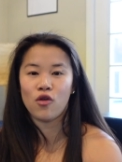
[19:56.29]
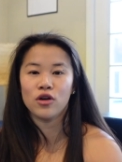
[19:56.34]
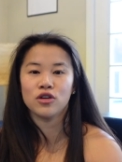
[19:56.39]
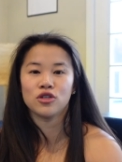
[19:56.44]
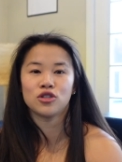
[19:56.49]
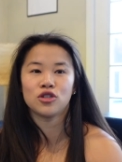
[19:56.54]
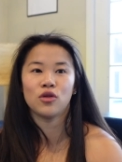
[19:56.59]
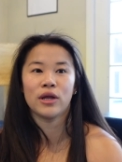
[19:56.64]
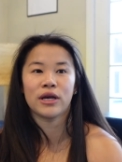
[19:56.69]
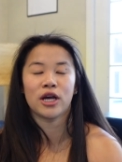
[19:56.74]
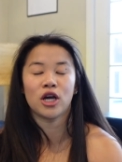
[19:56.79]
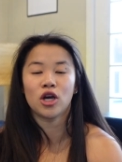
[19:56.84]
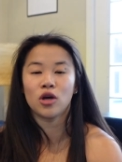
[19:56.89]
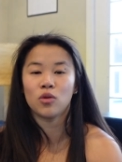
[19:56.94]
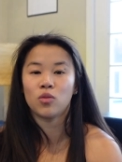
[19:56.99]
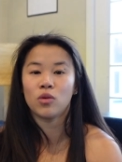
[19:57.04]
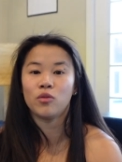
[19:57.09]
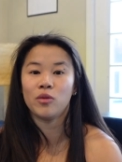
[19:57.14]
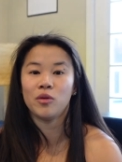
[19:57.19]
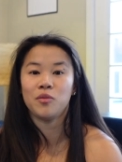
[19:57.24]
so like a good
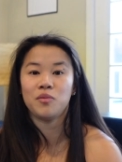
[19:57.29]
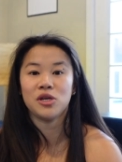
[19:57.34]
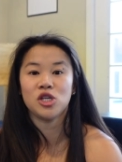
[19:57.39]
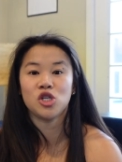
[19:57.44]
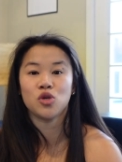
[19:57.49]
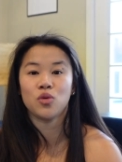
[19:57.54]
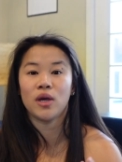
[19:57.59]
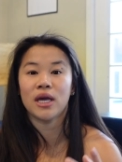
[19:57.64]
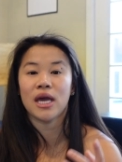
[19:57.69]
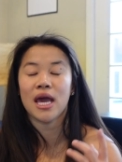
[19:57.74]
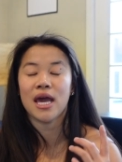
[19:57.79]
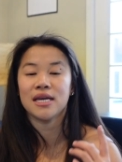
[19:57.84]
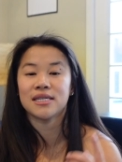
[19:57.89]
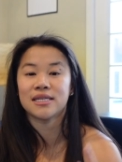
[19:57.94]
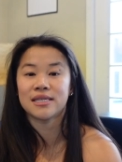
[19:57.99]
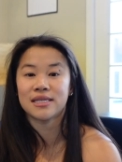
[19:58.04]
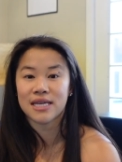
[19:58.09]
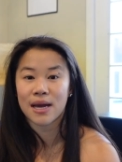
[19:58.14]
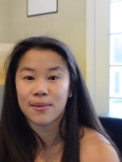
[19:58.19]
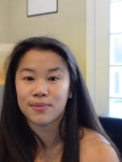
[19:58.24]
one would be doing a
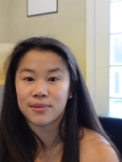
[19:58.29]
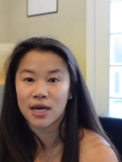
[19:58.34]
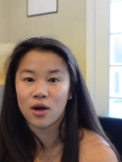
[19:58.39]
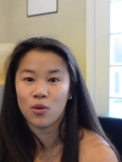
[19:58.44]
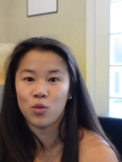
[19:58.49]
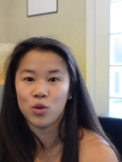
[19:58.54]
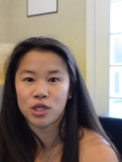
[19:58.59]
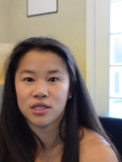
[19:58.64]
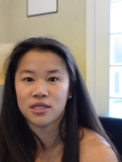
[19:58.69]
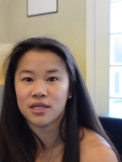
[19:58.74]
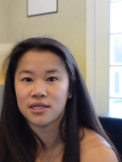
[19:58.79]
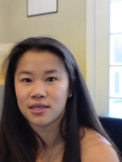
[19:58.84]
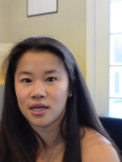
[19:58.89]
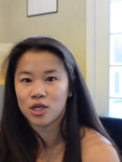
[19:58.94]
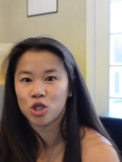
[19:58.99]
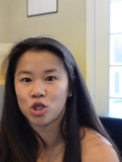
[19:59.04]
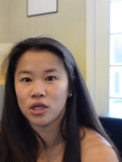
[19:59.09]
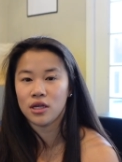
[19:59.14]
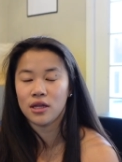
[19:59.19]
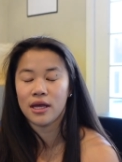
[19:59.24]
step down, which is
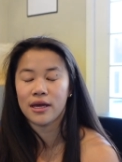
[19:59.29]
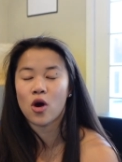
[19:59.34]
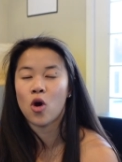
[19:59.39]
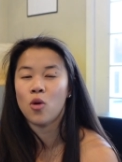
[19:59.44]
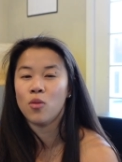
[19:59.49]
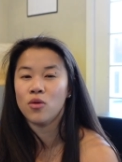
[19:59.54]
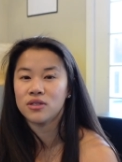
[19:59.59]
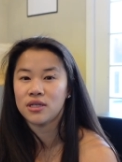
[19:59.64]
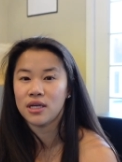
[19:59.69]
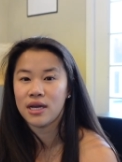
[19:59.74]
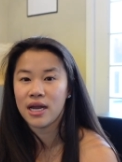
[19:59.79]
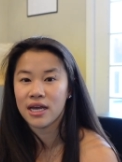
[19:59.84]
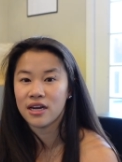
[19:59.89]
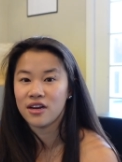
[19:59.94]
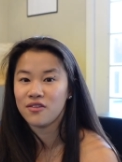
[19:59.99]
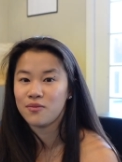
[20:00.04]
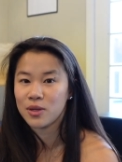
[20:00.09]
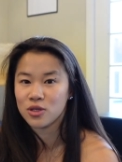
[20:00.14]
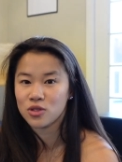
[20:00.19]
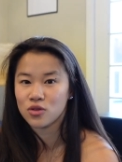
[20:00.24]
essentially like almost a
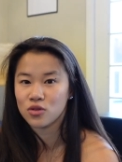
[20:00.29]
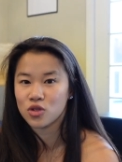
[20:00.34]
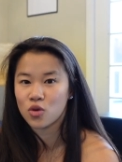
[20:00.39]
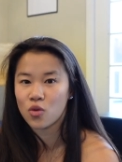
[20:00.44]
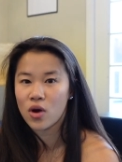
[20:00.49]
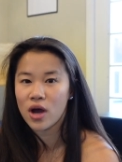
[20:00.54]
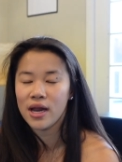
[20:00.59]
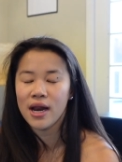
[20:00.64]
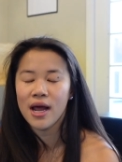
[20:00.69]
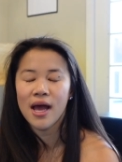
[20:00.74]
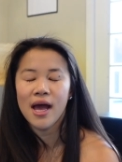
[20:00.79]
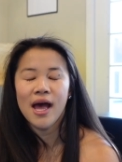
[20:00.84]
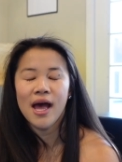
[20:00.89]
negative pistol squat.